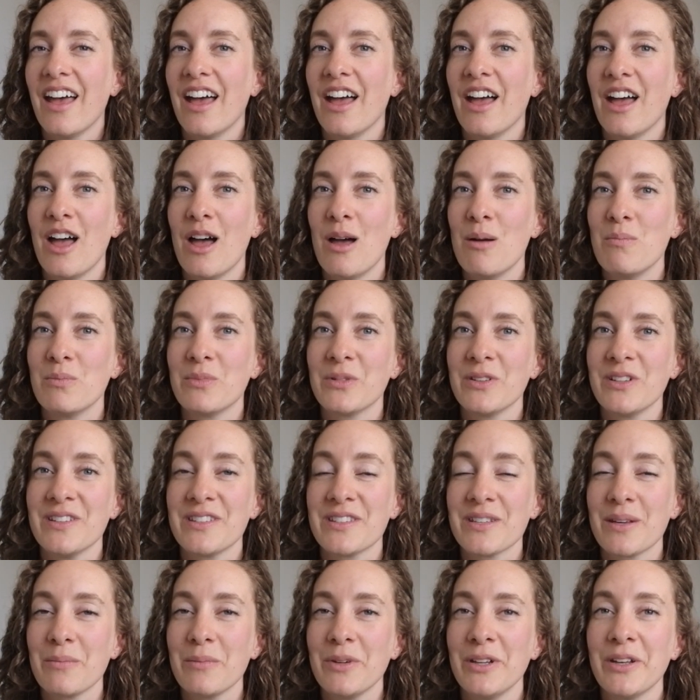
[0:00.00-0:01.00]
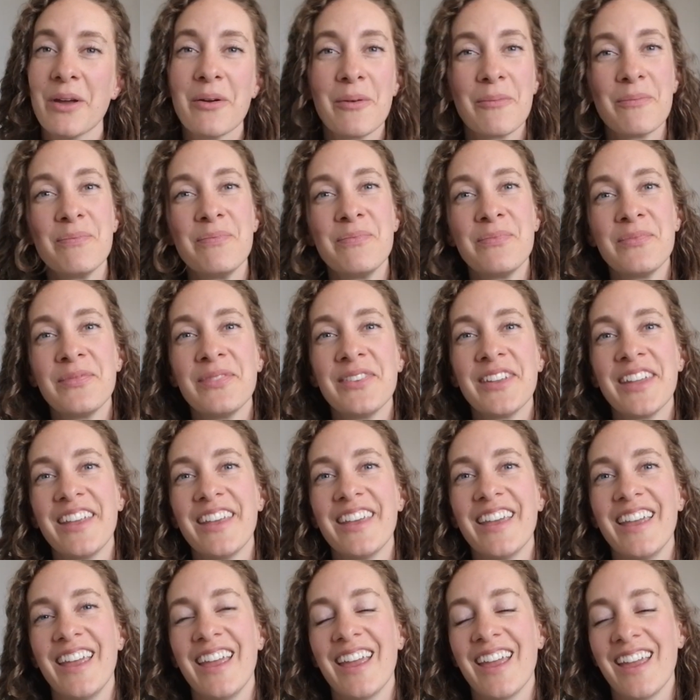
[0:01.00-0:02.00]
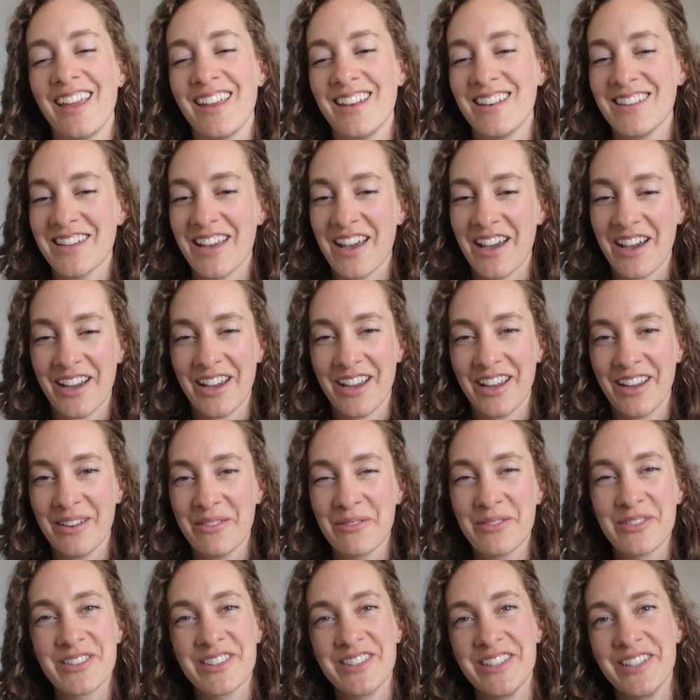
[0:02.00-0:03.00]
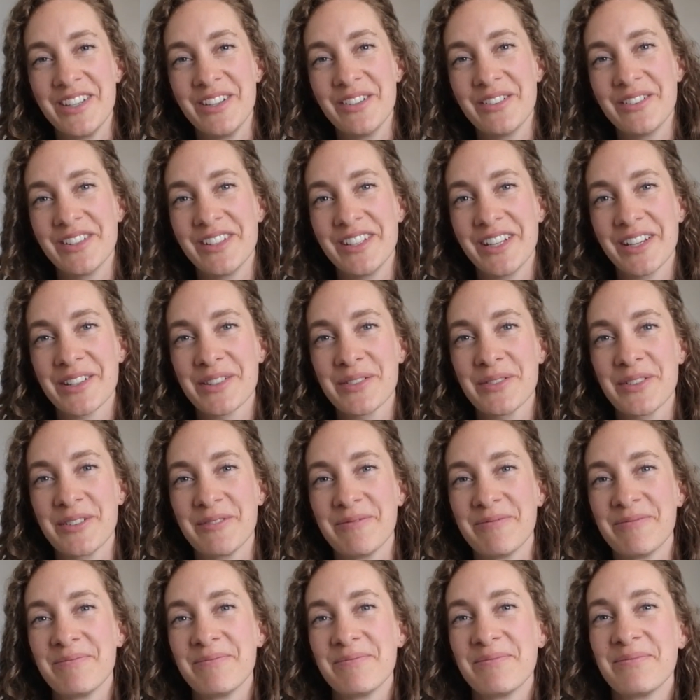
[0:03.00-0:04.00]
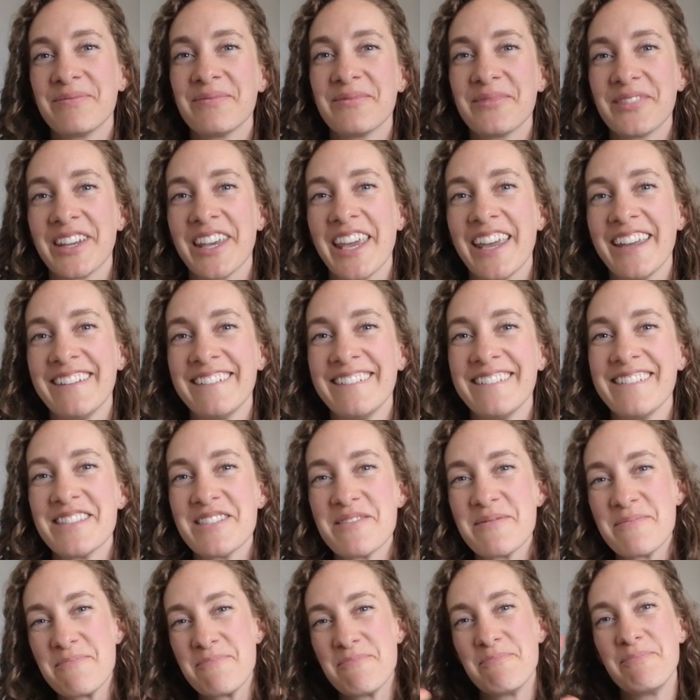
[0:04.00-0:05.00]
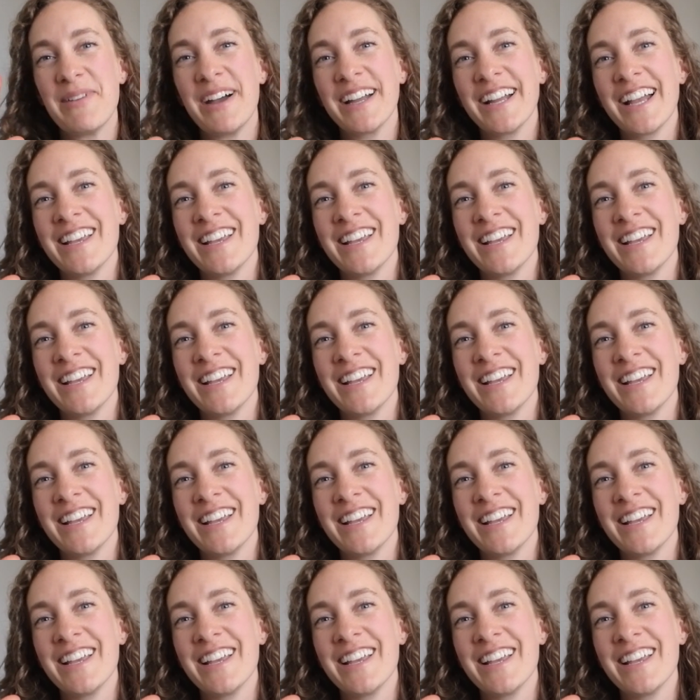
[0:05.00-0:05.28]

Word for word: um, please let me know. And I will see you in the next one. Okay, bye